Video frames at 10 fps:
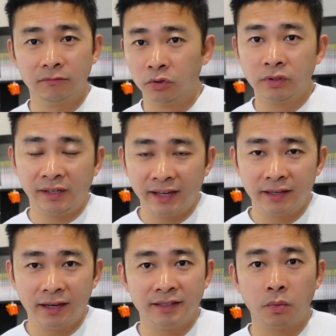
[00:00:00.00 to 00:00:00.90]
Lunar Lake
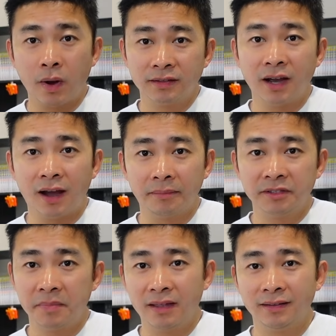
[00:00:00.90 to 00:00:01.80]
is a one-time
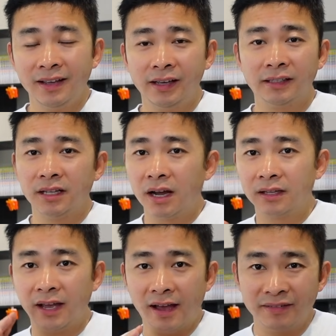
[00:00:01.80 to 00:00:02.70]
spin. It's not going
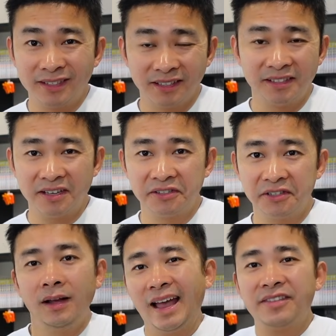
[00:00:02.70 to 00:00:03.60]
to have a successor,
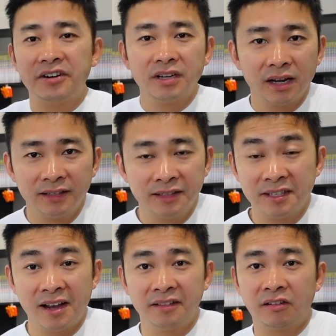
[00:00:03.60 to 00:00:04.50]
and they're not going to
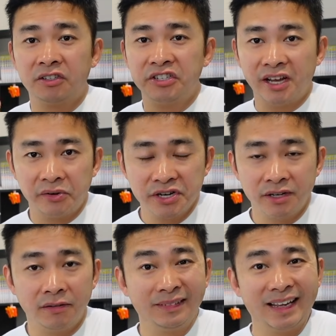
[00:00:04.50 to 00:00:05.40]
design another
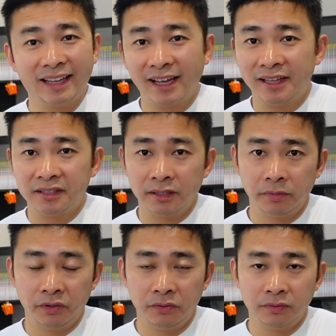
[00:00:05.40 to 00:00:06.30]
generation of dedicated C
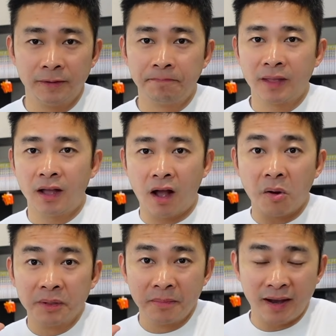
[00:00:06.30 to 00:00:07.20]
P Us
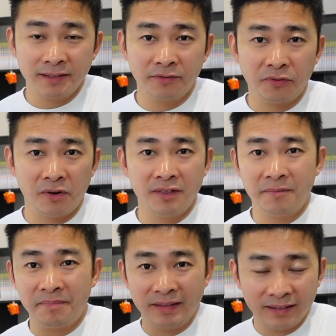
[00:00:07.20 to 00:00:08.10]
optimized for the
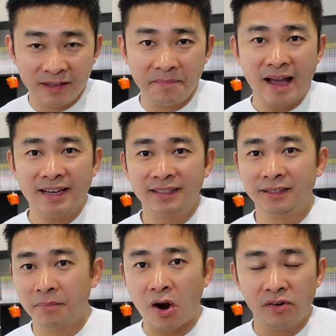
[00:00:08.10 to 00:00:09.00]
the best
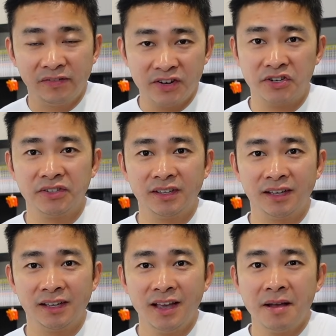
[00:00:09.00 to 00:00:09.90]
power
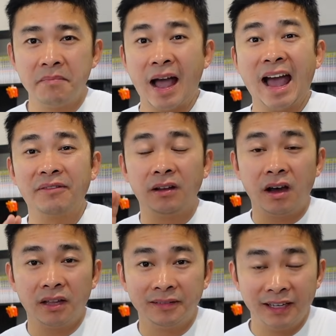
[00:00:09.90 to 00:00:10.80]
efficiency, but have a
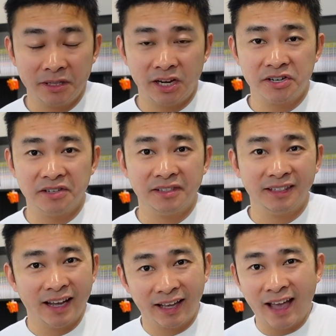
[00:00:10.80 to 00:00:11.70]
lot of limitations.
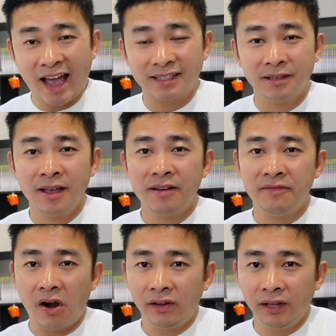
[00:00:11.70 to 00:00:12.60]
Like it has
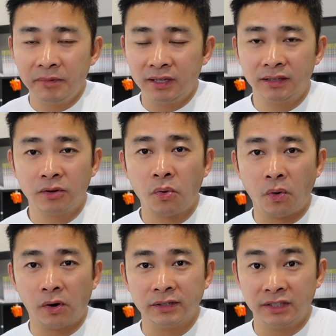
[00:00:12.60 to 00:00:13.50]
very limited
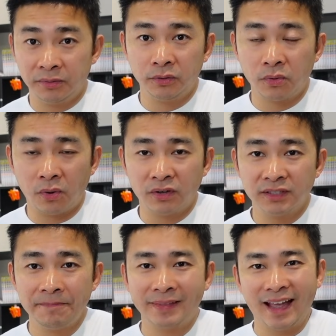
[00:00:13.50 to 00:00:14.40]
core, C P U cores,
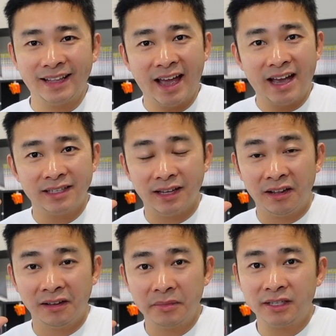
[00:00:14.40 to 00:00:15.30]
and it has a
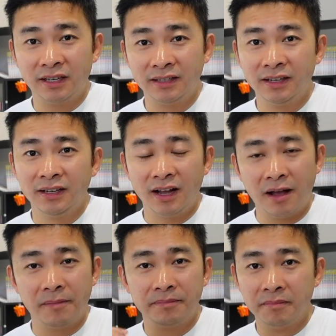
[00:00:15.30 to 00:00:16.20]
limited
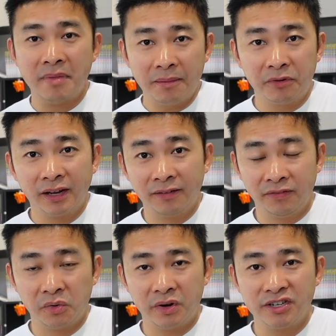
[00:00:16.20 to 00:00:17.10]
uh, memory
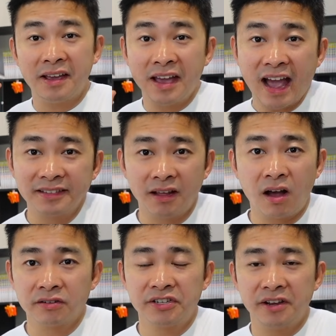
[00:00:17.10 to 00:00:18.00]
configuration. It has the
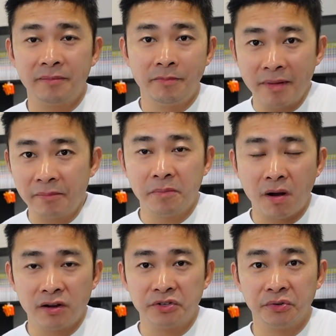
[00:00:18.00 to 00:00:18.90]
on-chip memory
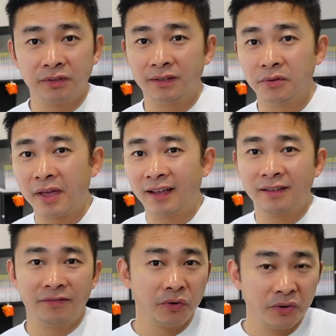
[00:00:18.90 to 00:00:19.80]
modules. You can
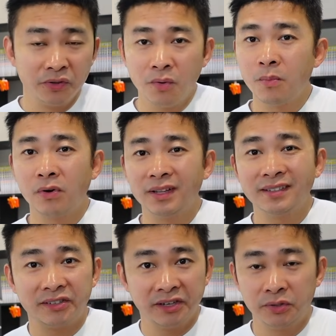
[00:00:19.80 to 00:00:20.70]
configure no more than
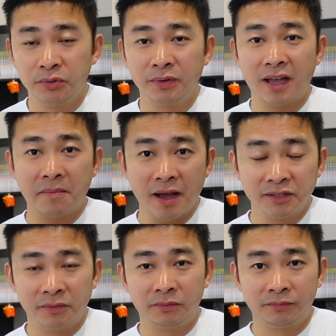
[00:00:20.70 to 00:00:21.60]
thirty-two gigabytes
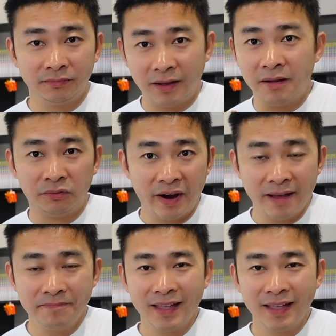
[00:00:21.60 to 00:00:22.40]
of RAM,